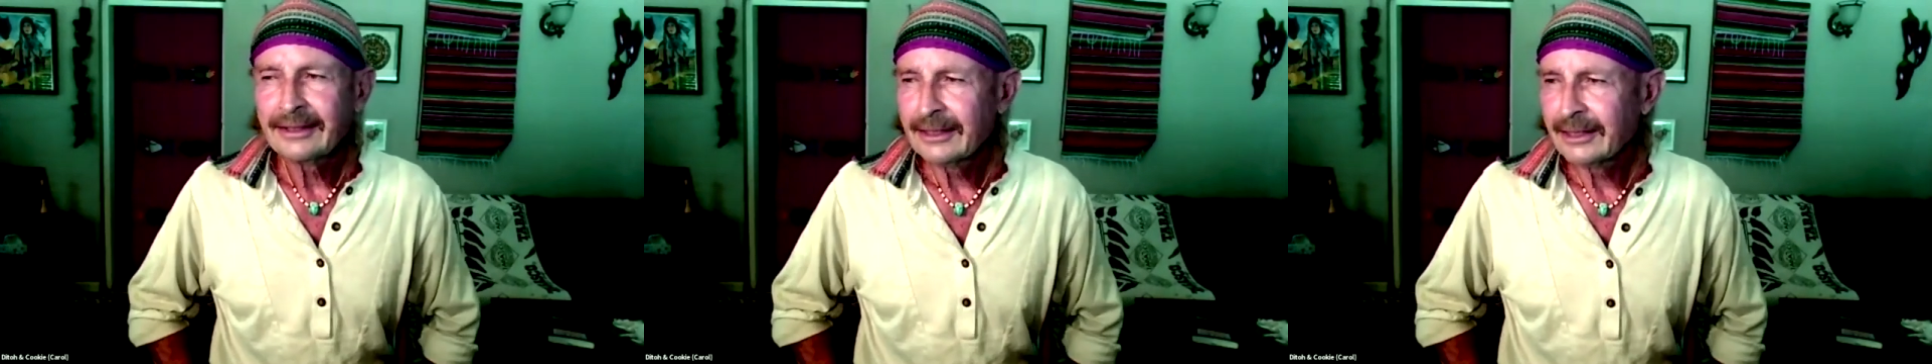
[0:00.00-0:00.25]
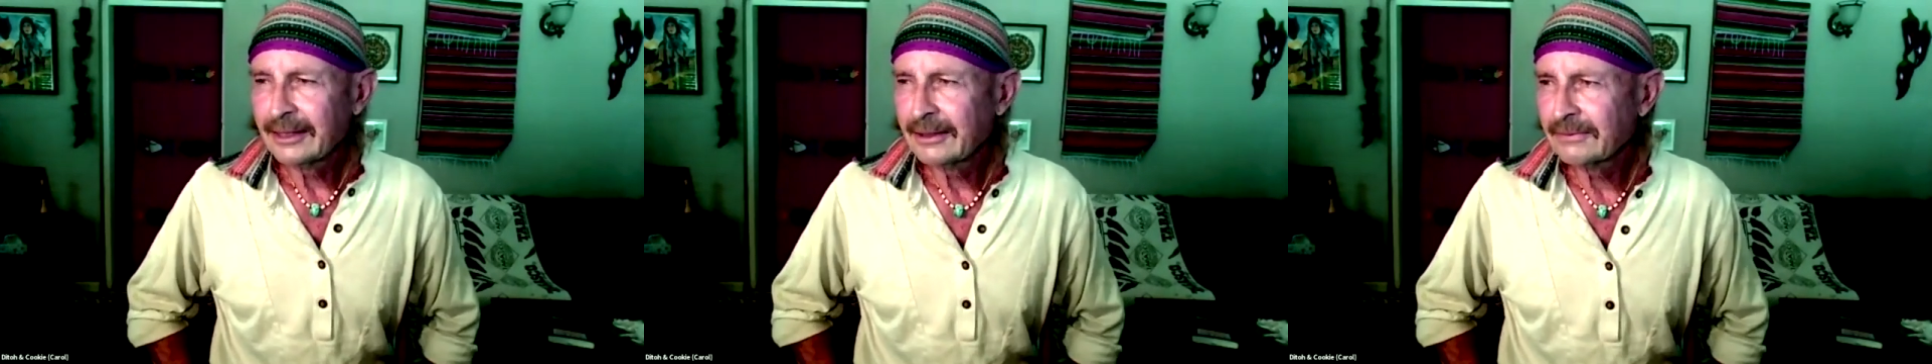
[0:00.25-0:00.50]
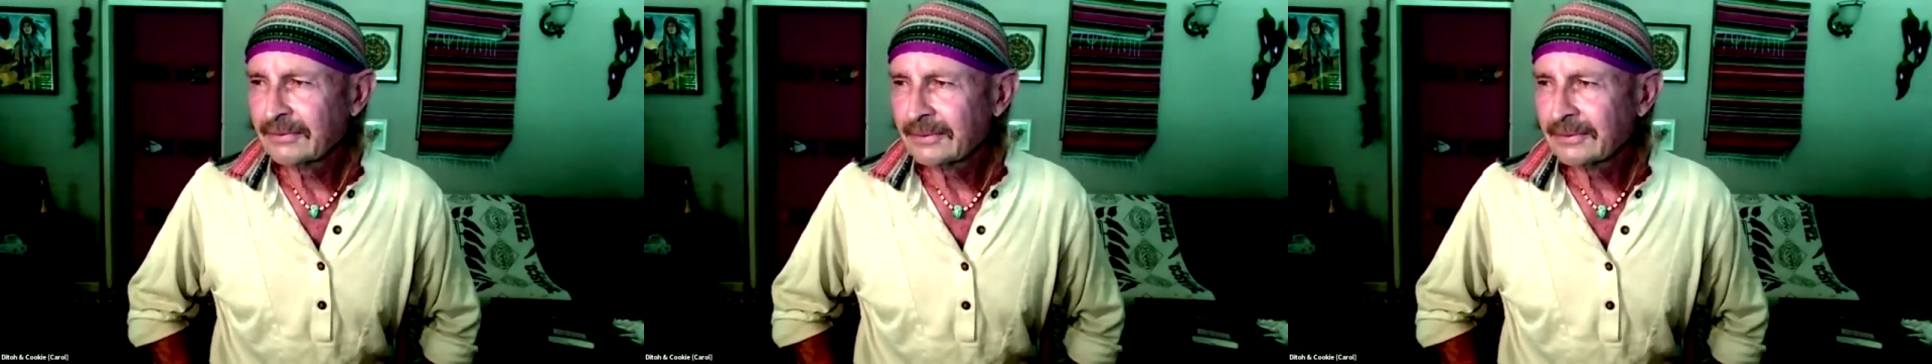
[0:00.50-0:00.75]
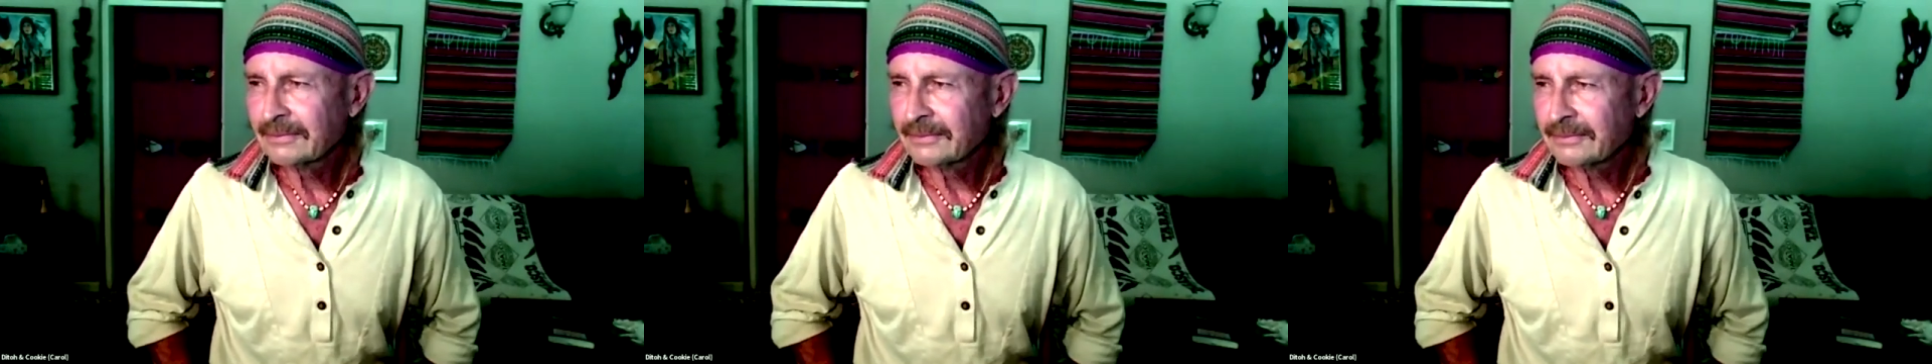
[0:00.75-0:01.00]
of
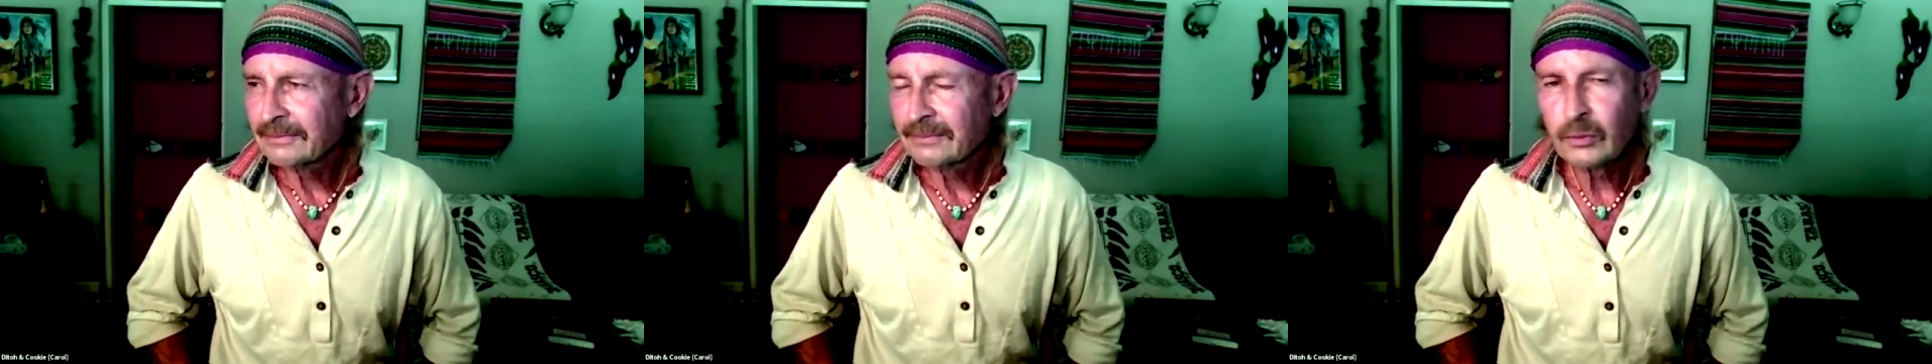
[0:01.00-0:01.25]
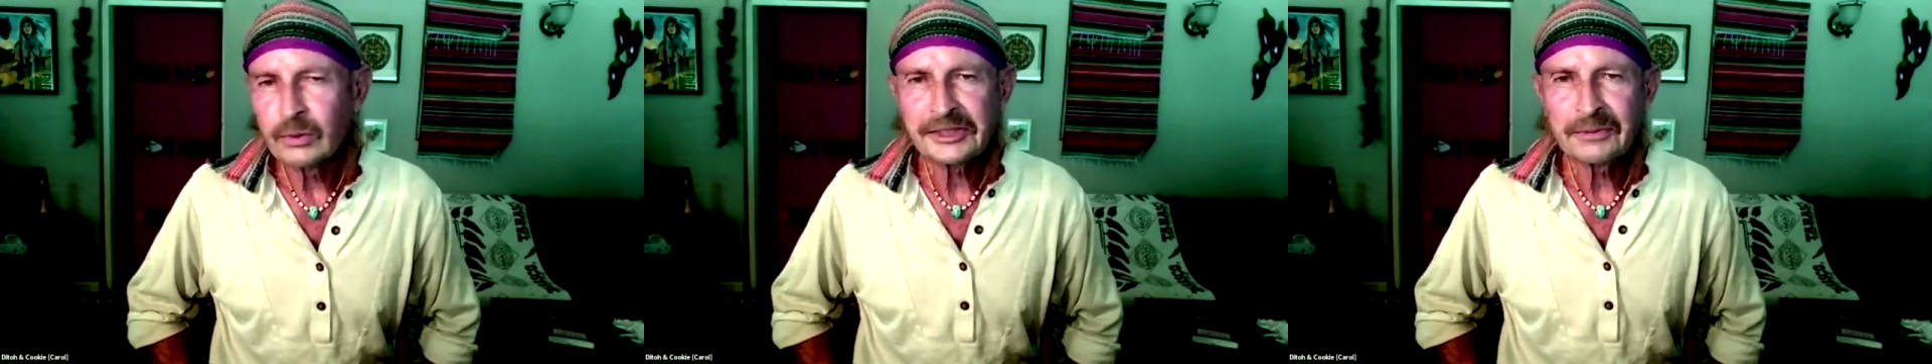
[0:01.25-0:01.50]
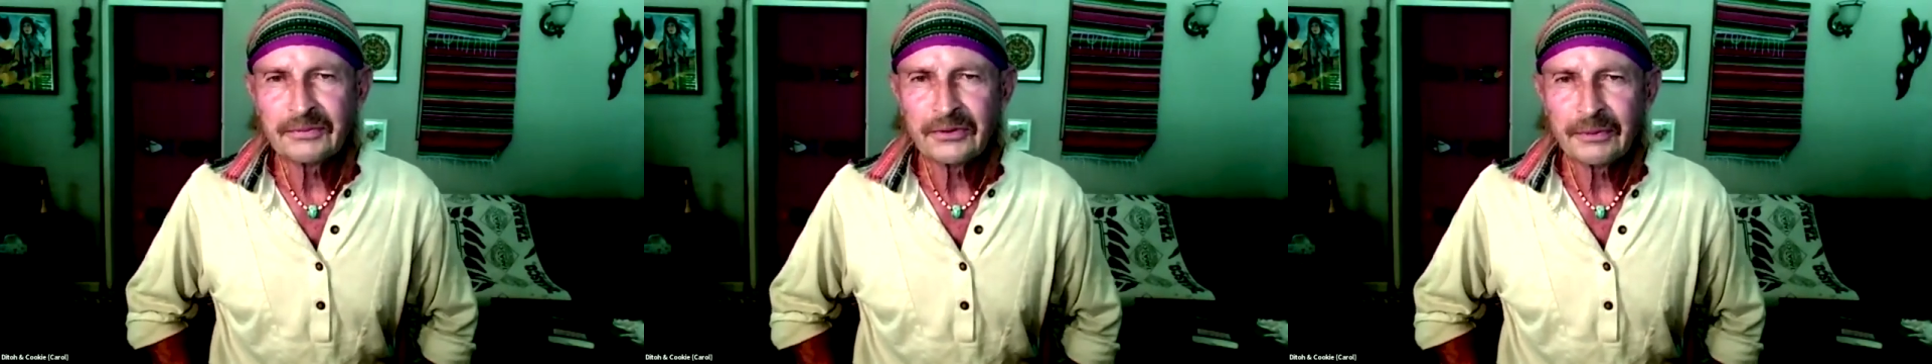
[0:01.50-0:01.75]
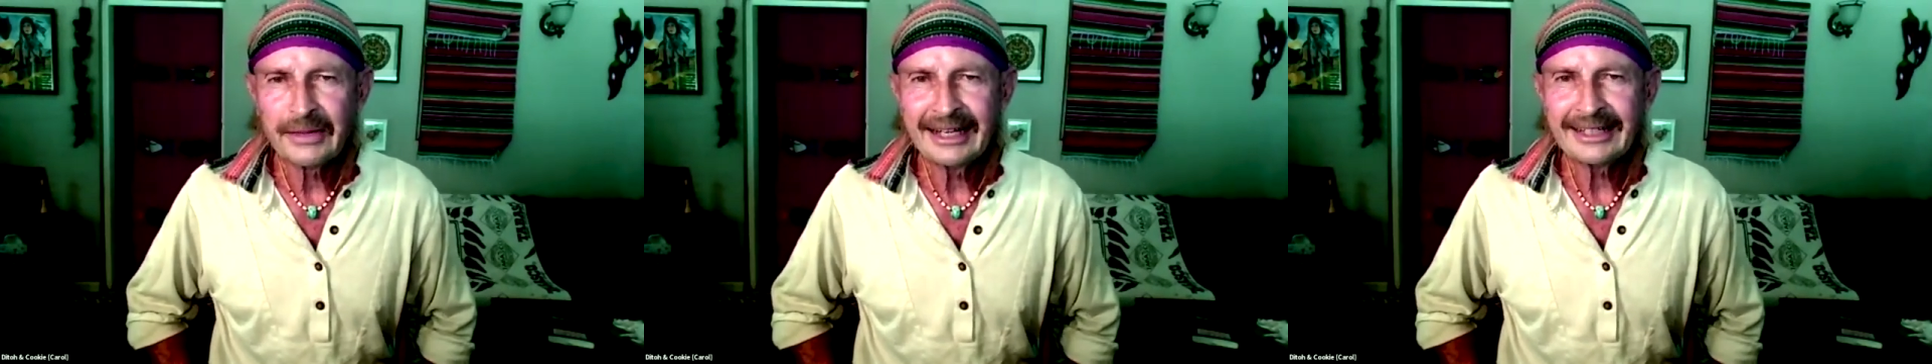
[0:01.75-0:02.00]
wisdom from
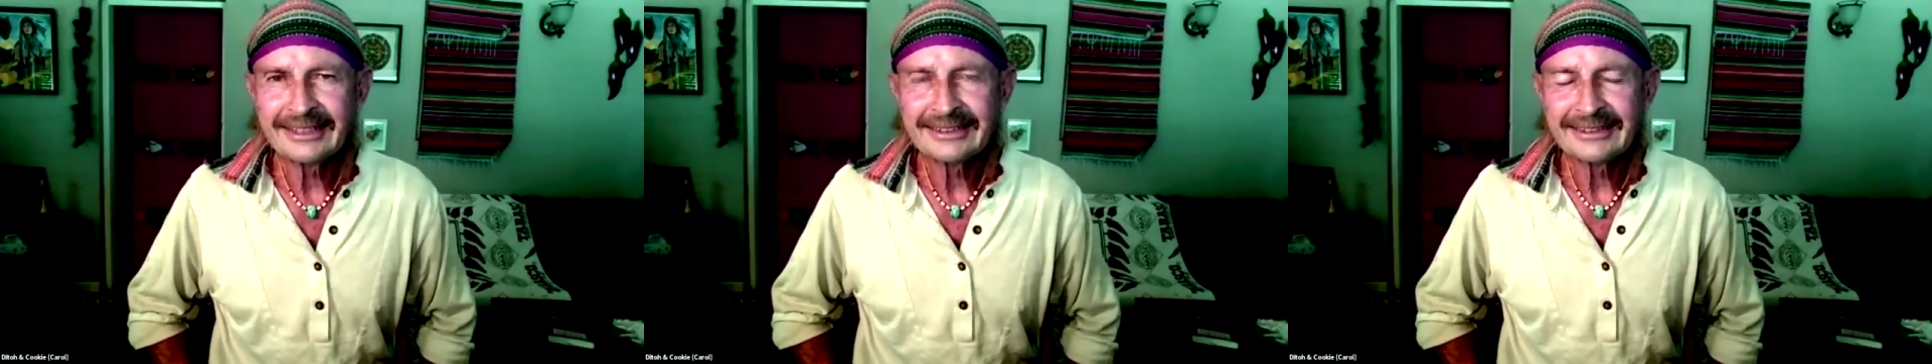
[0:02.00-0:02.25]
that.